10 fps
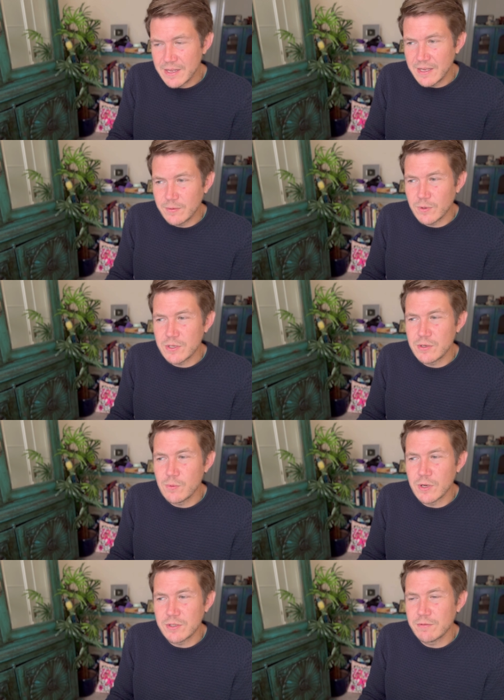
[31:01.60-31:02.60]
and what you
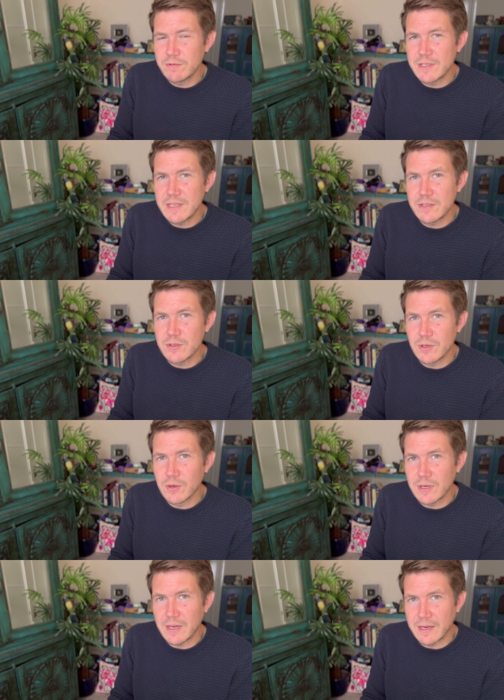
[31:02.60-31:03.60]
want your routine to
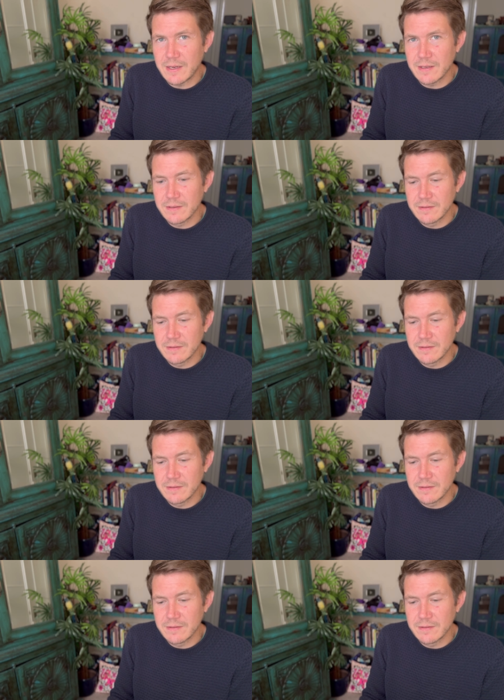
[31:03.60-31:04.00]
look like.